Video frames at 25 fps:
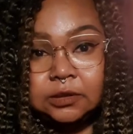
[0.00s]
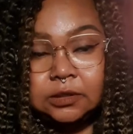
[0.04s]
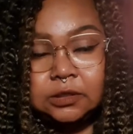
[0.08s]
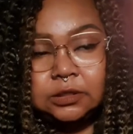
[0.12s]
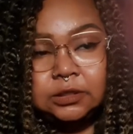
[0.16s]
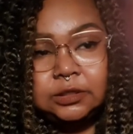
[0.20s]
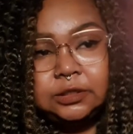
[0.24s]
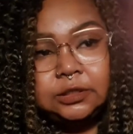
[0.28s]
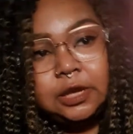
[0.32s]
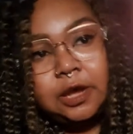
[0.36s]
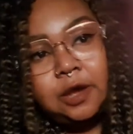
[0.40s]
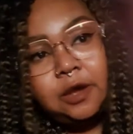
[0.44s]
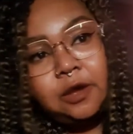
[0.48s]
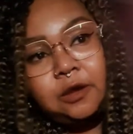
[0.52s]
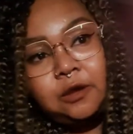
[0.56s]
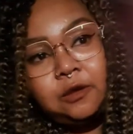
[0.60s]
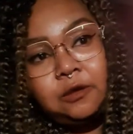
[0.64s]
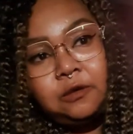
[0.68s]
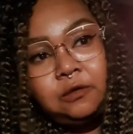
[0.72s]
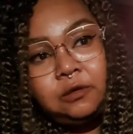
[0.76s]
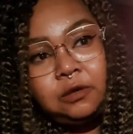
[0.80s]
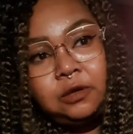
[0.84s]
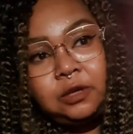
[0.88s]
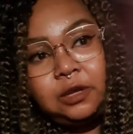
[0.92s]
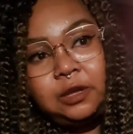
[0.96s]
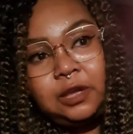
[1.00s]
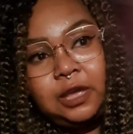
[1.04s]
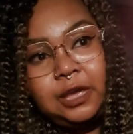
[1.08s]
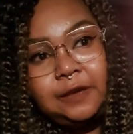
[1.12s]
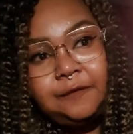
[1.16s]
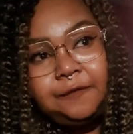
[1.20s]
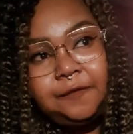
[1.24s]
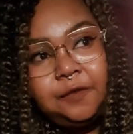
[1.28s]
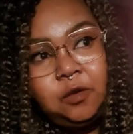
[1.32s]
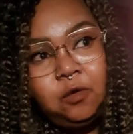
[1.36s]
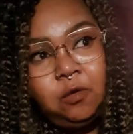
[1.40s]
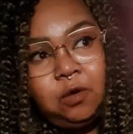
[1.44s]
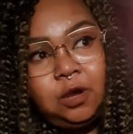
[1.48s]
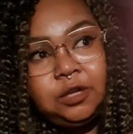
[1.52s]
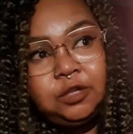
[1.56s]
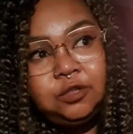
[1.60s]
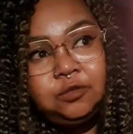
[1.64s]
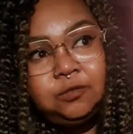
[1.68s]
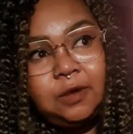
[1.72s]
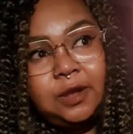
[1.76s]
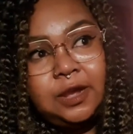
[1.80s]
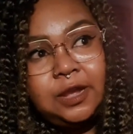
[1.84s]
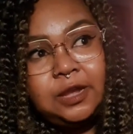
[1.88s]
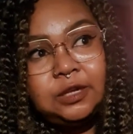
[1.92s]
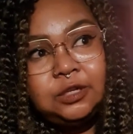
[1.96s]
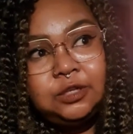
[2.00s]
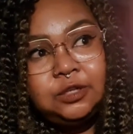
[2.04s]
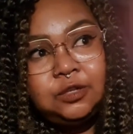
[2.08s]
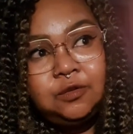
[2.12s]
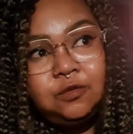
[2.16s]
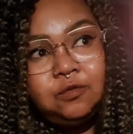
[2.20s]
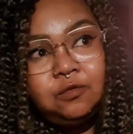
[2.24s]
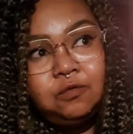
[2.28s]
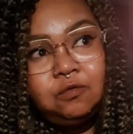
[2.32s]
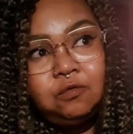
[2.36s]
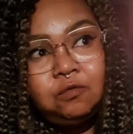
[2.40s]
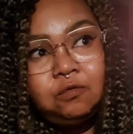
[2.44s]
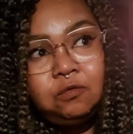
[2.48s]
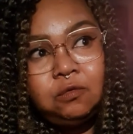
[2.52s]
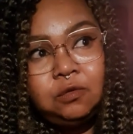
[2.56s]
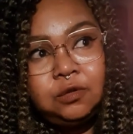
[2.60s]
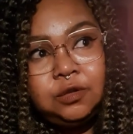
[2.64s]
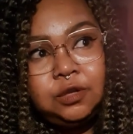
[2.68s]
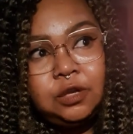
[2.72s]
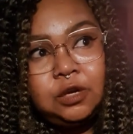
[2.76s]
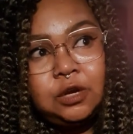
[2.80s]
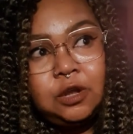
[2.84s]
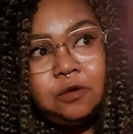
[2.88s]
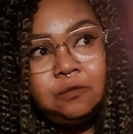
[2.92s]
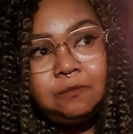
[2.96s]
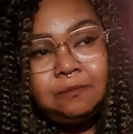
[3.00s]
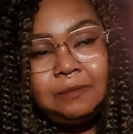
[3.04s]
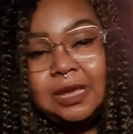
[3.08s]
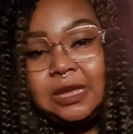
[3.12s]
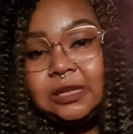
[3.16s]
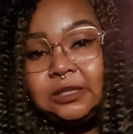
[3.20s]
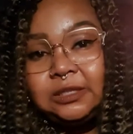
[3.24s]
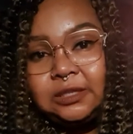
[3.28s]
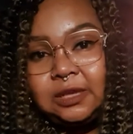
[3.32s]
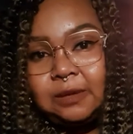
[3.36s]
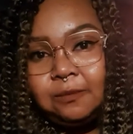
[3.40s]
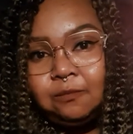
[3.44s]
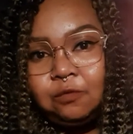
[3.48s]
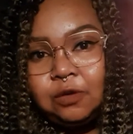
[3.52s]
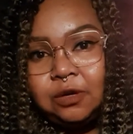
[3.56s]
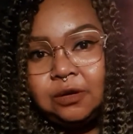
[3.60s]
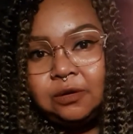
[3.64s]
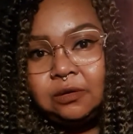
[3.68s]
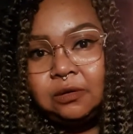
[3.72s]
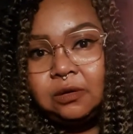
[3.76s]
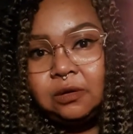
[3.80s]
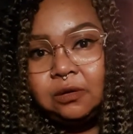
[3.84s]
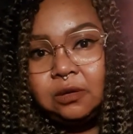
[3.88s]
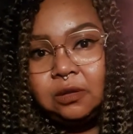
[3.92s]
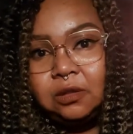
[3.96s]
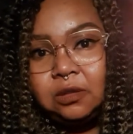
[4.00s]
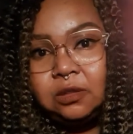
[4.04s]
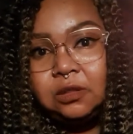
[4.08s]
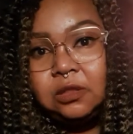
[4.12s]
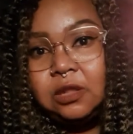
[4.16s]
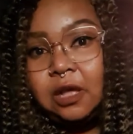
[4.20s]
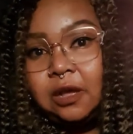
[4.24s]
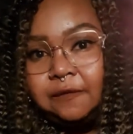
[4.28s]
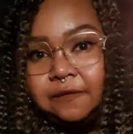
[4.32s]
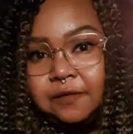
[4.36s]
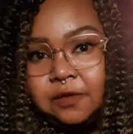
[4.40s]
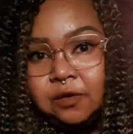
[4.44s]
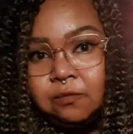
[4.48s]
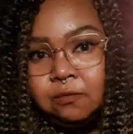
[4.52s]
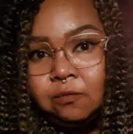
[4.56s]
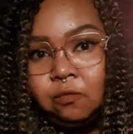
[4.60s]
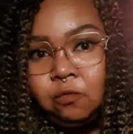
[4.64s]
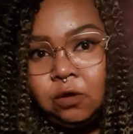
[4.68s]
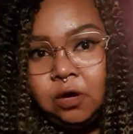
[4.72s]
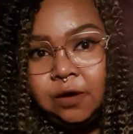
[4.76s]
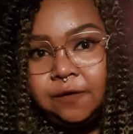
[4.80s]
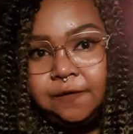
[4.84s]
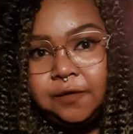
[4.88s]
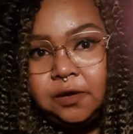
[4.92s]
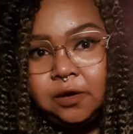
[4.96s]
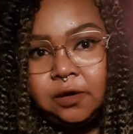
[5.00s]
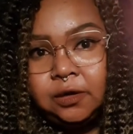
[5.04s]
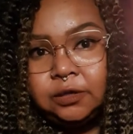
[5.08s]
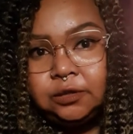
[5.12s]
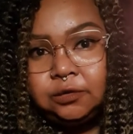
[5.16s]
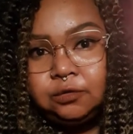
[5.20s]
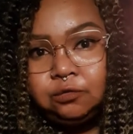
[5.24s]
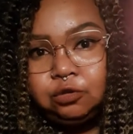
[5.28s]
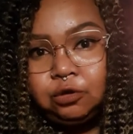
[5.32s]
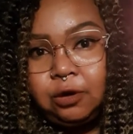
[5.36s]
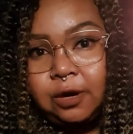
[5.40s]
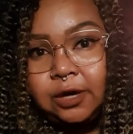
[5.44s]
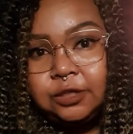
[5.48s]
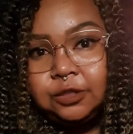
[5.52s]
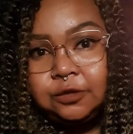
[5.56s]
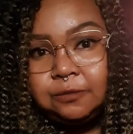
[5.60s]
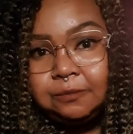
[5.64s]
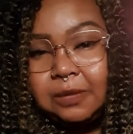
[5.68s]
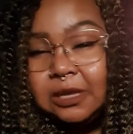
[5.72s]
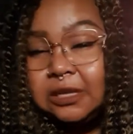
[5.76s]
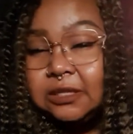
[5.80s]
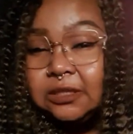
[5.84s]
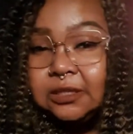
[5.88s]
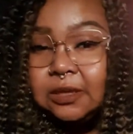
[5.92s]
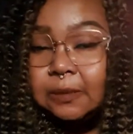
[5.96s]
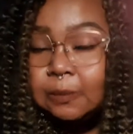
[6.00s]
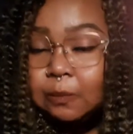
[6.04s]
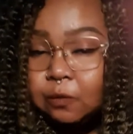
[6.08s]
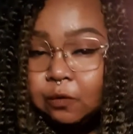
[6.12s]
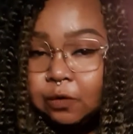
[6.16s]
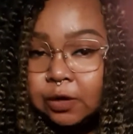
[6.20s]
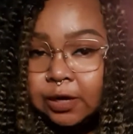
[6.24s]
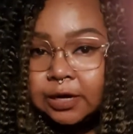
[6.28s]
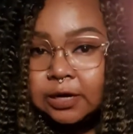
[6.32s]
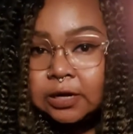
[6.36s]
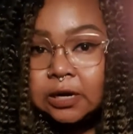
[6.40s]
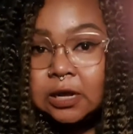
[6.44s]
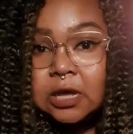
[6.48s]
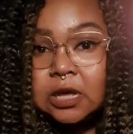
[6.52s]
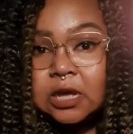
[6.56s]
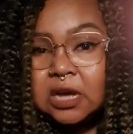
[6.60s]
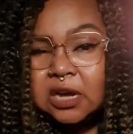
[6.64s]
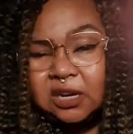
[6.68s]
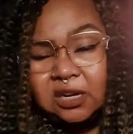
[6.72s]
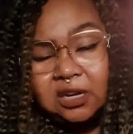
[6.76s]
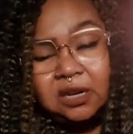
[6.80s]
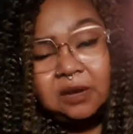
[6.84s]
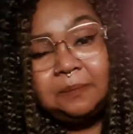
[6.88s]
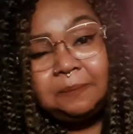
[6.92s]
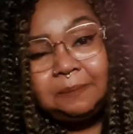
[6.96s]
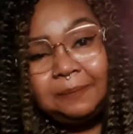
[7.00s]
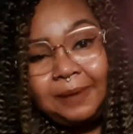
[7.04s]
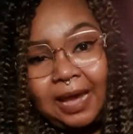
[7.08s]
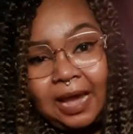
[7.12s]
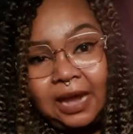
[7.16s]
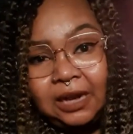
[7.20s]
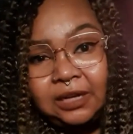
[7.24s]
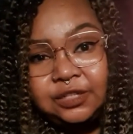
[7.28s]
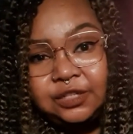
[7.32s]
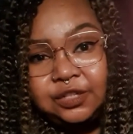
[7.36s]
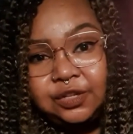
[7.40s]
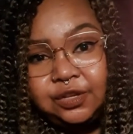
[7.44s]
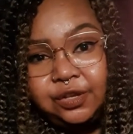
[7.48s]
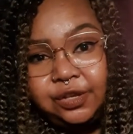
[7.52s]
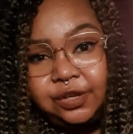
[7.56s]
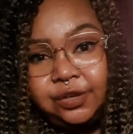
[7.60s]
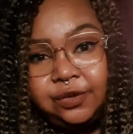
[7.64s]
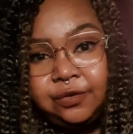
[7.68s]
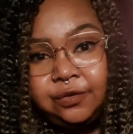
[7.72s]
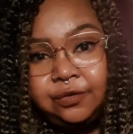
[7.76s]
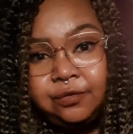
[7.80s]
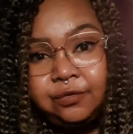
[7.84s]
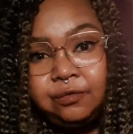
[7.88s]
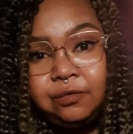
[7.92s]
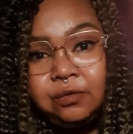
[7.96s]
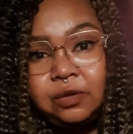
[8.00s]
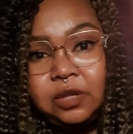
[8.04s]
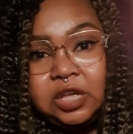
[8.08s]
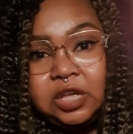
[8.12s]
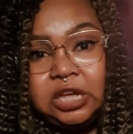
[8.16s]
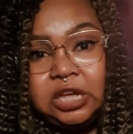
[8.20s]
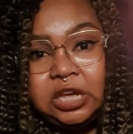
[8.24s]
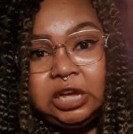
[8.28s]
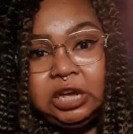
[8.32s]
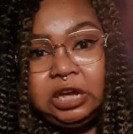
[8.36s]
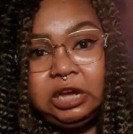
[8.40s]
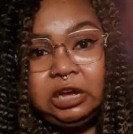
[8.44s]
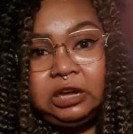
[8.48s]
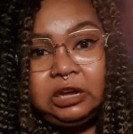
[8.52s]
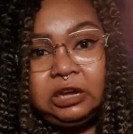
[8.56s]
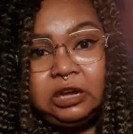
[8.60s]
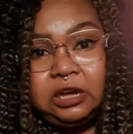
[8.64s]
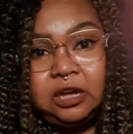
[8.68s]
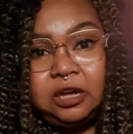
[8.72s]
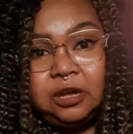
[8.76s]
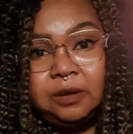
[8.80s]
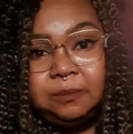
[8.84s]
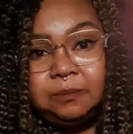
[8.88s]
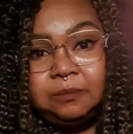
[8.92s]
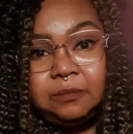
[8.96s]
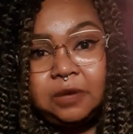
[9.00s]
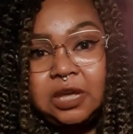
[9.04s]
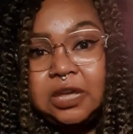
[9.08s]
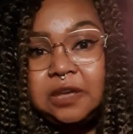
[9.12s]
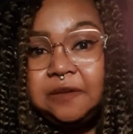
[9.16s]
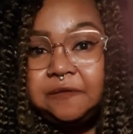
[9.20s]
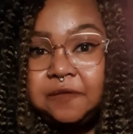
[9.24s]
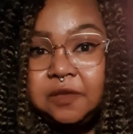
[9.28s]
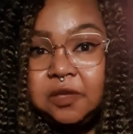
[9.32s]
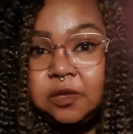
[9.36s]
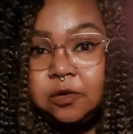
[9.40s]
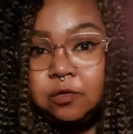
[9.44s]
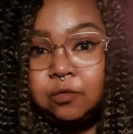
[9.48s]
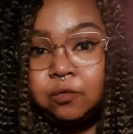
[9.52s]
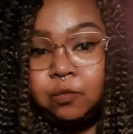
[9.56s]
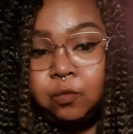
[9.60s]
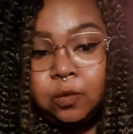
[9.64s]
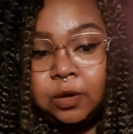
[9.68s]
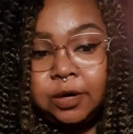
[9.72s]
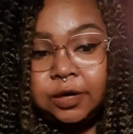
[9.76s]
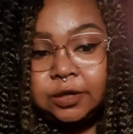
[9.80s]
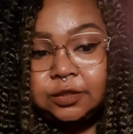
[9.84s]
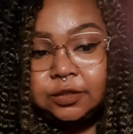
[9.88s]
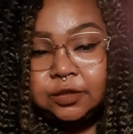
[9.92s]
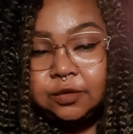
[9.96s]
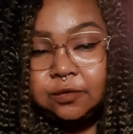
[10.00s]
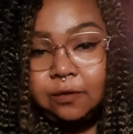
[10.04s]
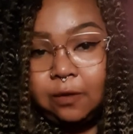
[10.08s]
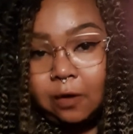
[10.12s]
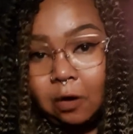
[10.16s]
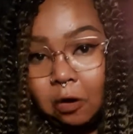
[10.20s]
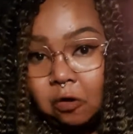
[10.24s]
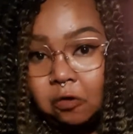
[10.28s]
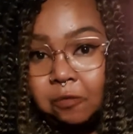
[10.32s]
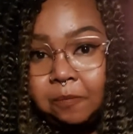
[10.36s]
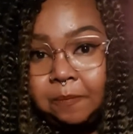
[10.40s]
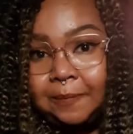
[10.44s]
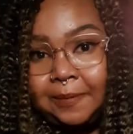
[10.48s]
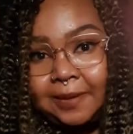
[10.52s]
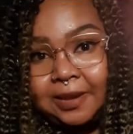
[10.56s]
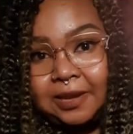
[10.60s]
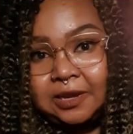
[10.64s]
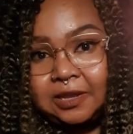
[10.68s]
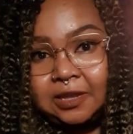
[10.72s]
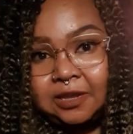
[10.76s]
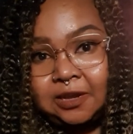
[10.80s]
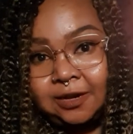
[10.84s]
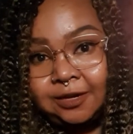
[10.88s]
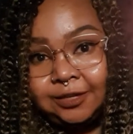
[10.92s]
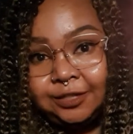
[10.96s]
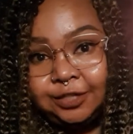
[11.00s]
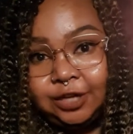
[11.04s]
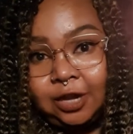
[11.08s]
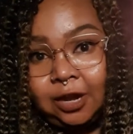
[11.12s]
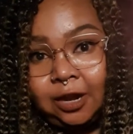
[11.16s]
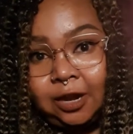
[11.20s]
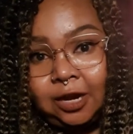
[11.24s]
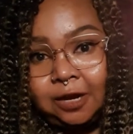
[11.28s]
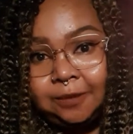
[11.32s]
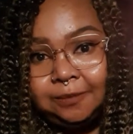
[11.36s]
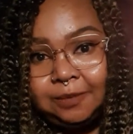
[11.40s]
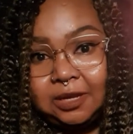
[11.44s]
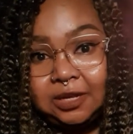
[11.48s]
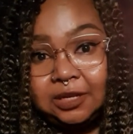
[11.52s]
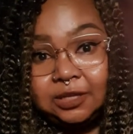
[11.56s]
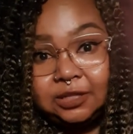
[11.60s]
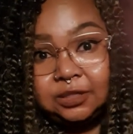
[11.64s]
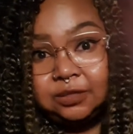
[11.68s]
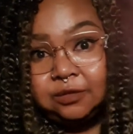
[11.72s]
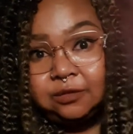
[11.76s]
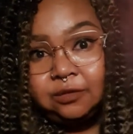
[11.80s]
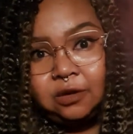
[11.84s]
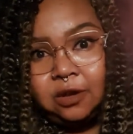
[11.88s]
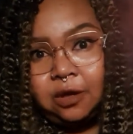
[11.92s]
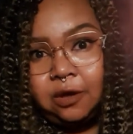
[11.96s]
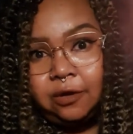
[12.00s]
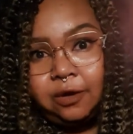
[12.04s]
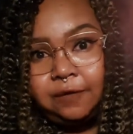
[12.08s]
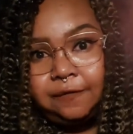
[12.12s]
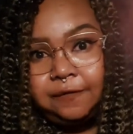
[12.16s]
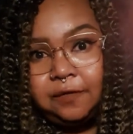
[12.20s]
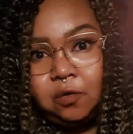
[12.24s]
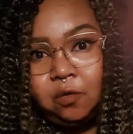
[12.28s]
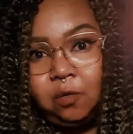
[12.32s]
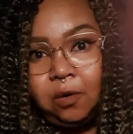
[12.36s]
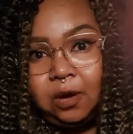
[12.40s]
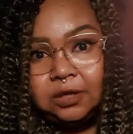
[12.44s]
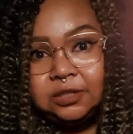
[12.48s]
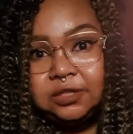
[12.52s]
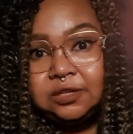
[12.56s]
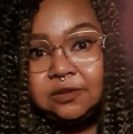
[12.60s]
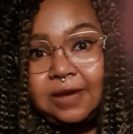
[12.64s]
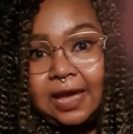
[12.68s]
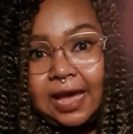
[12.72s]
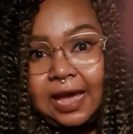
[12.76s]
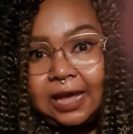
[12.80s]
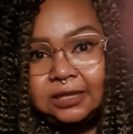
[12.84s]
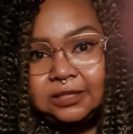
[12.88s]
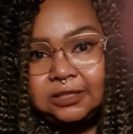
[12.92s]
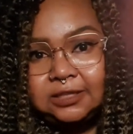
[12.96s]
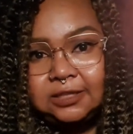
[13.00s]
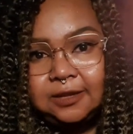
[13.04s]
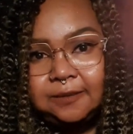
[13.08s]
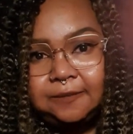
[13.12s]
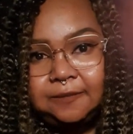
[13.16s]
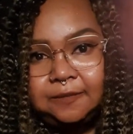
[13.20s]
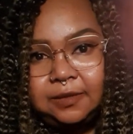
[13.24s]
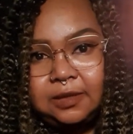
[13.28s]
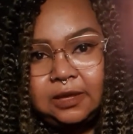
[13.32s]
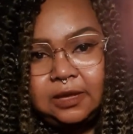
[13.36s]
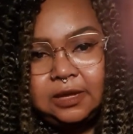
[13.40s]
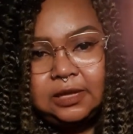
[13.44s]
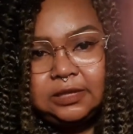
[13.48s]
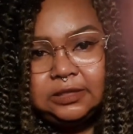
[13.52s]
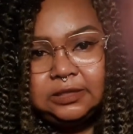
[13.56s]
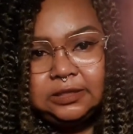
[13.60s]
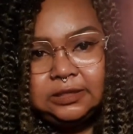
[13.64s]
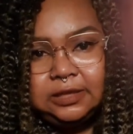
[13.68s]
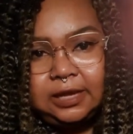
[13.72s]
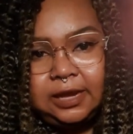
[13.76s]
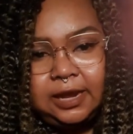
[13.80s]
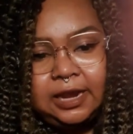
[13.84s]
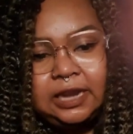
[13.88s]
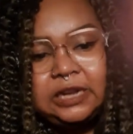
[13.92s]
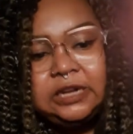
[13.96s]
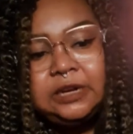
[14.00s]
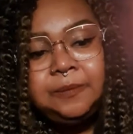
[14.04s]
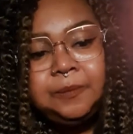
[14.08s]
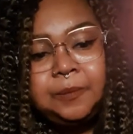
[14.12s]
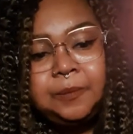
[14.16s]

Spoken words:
So if you are trying to, make someone love you more, if you're trying to make someone come back to you, if you were to open your jar, because, if you want to add something inside,